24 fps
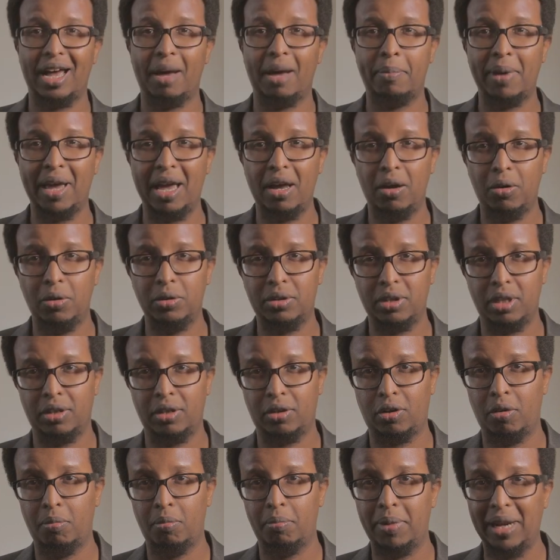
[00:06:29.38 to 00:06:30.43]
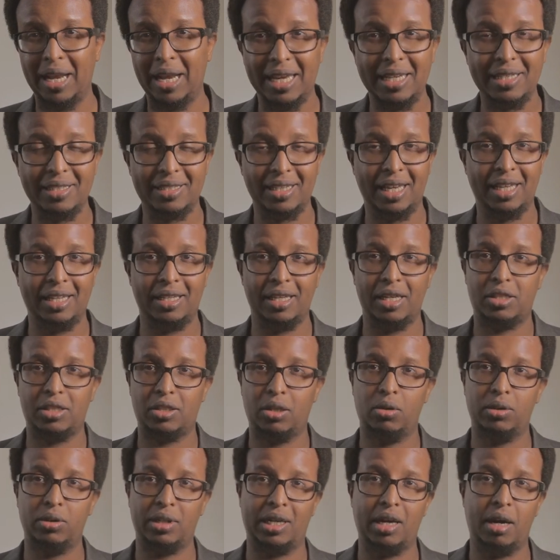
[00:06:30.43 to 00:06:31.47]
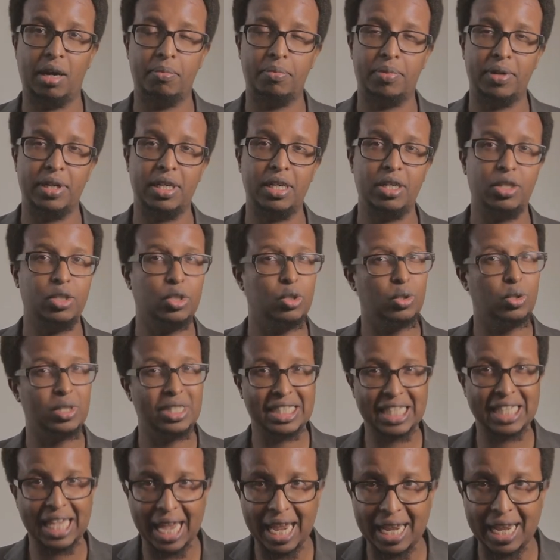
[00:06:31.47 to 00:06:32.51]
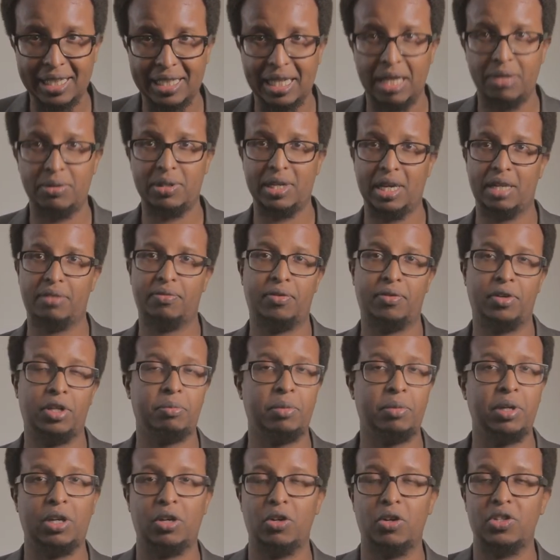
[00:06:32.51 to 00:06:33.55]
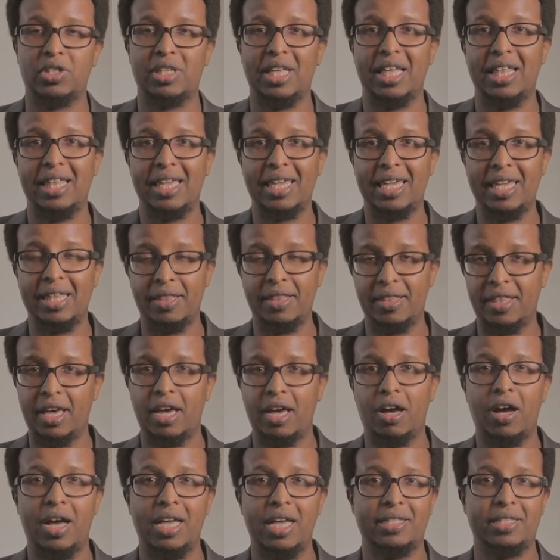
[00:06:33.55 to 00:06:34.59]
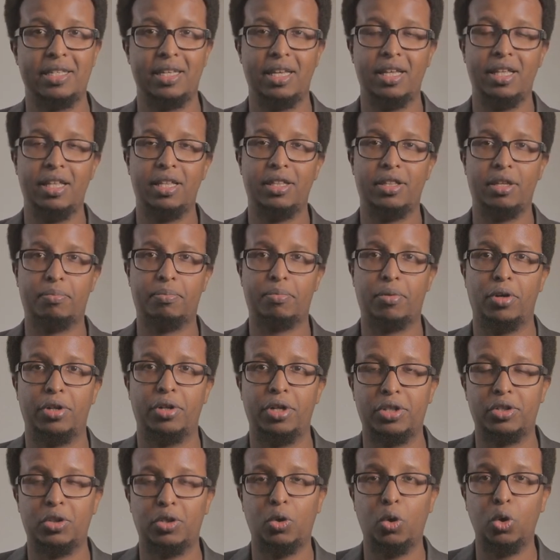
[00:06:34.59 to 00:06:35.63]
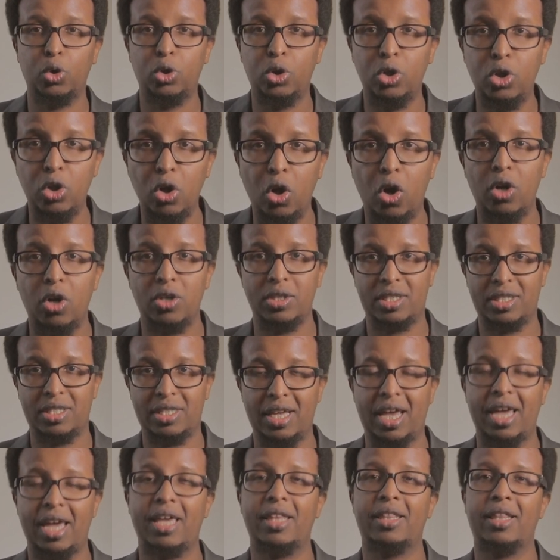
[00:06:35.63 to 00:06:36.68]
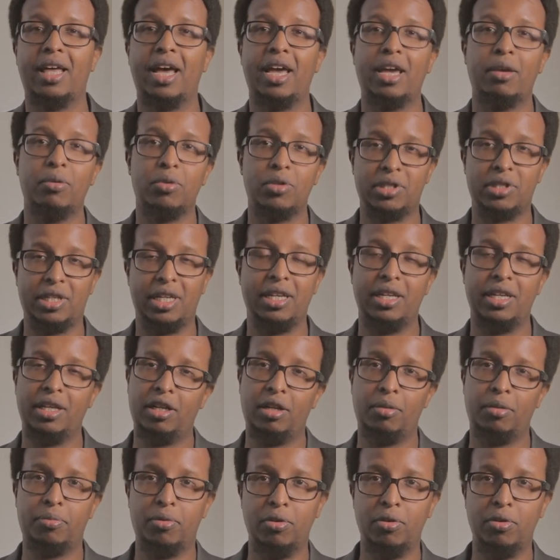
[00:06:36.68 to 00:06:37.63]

upheld the complaint and they told the company to take down the advert because in their eyes, the product could not say that it was clinically